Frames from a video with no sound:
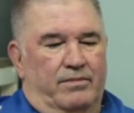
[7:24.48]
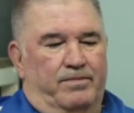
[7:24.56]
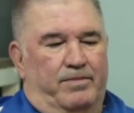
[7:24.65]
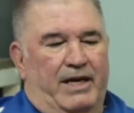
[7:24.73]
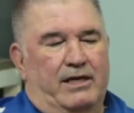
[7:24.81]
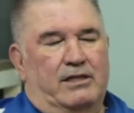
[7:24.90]

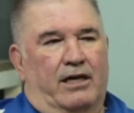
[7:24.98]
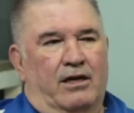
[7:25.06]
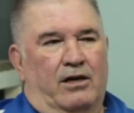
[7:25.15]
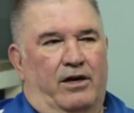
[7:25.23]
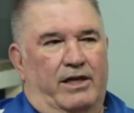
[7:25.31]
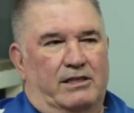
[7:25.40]
players that can
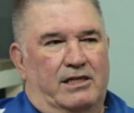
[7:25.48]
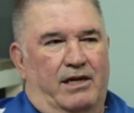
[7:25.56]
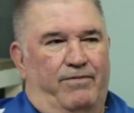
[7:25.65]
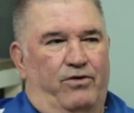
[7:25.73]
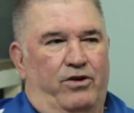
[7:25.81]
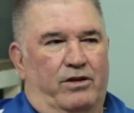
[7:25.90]
go that
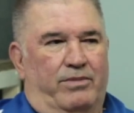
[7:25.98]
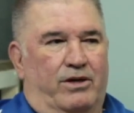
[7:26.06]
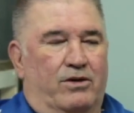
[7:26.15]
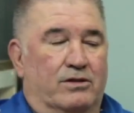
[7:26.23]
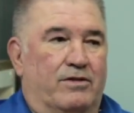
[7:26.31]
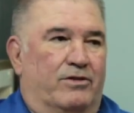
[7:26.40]
step further,
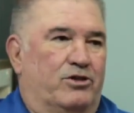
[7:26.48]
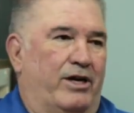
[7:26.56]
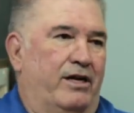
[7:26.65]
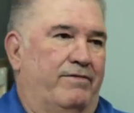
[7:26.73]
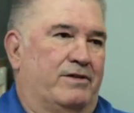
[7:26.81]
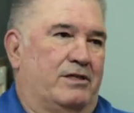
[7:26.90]
because of the
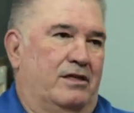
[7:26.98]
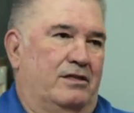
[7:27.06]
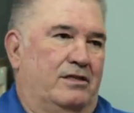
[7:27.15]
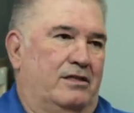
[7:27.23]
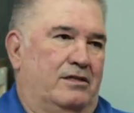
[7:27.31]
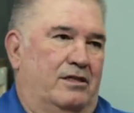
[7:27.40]
training
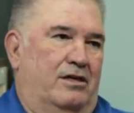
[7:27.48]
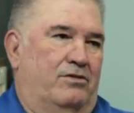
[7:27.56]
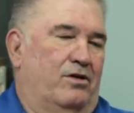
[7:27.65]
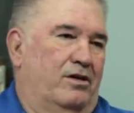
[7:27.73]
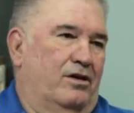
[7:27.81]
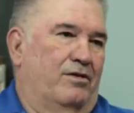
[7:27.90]
facilities, they'd
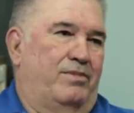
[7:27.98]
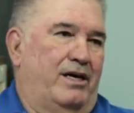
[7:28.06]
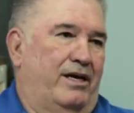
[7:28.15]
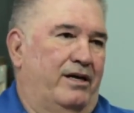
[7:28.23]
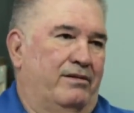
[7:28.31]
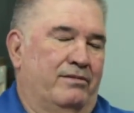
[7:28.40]
rather go and
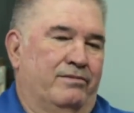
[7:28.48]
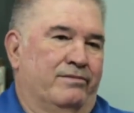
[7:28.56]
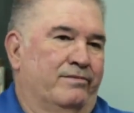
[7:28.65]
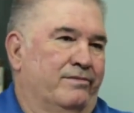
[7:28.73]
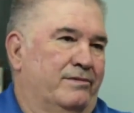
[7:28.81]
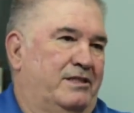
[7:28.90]
play
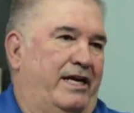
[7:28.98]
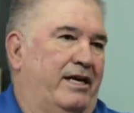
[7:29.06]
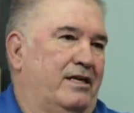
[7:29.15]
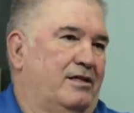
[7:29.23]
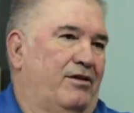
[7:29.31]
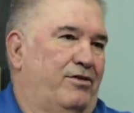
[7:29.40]

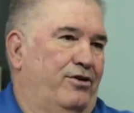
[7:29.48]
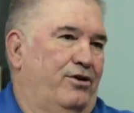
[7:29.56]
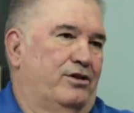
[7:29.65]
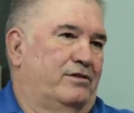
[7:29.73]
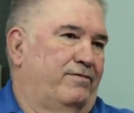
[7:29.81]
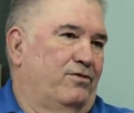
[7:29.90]
seconds and
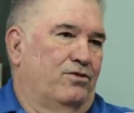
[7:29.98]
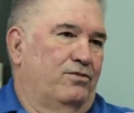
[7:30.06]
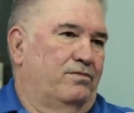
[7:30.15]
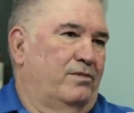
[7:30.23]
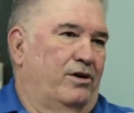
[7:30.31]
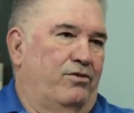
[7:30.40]
thirds for
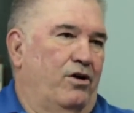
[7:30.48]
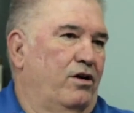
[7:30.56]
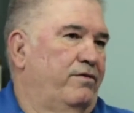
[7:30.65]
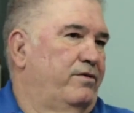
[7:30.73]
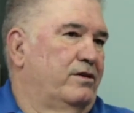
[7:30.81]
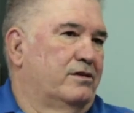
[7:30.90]
a
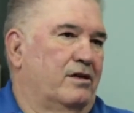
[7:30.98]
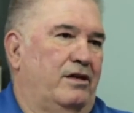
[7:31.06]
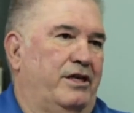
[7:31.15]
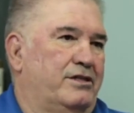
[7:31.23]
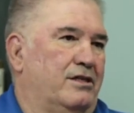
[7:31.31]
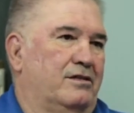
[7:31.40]
Rovers,
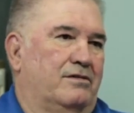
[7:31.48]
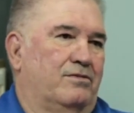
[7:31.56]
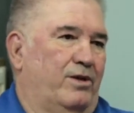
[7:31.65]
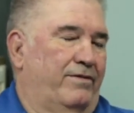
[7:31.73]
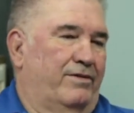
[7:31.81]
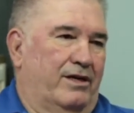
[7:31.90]
Collegians,
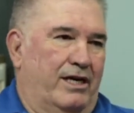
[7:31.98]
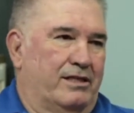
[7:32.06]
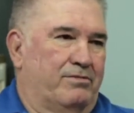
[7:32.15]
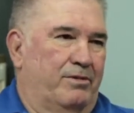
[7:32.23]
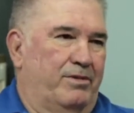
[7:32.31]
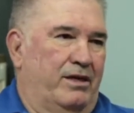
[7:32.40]
whatever the
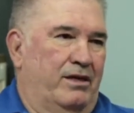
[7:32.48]
case may be.